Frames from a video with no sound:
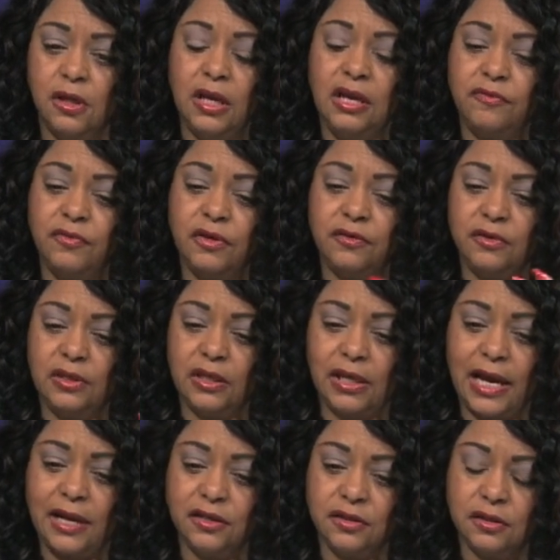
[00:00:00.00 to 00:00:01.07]
if the
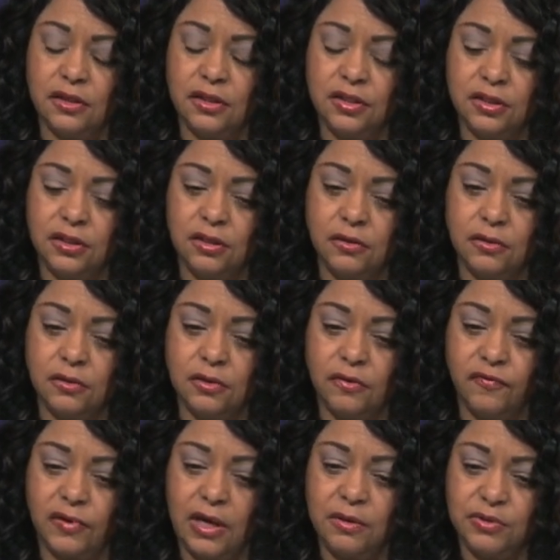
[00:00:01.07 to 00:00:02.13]
light is the
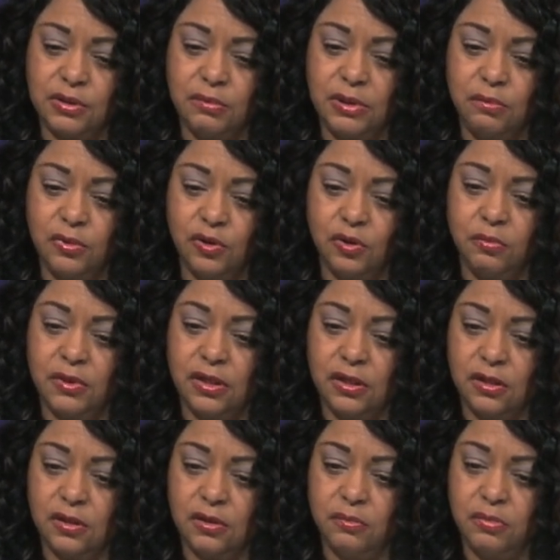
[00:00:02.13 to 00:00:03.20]
flame should be blue, but it
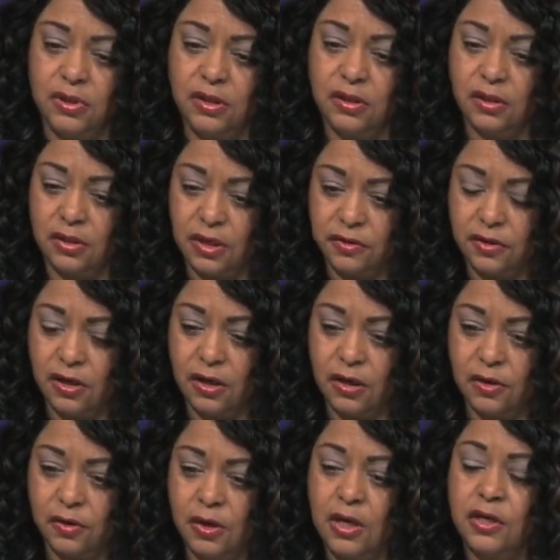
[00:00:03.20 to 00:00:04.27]
could be another
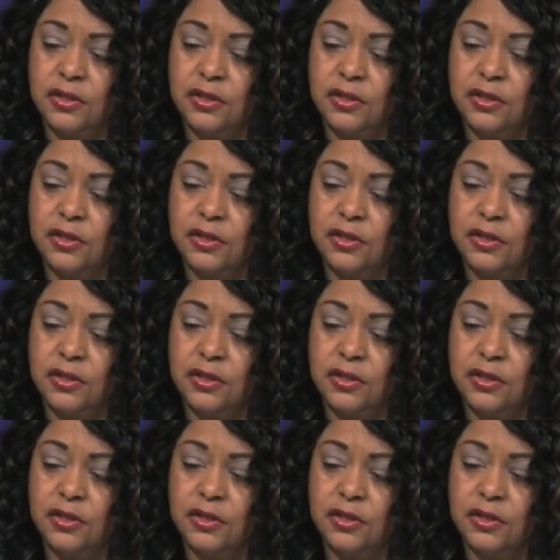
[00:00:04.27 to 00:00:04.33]
color.